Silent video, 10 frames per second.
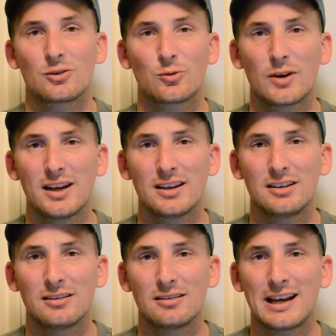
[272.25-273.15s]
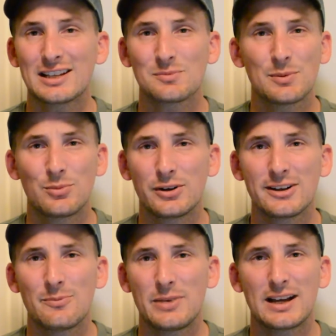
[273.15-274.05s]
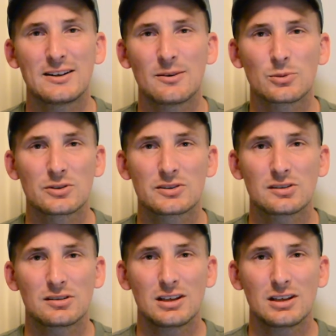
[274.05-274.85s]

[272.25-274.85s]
Craig hasn't been putting up bad numbers.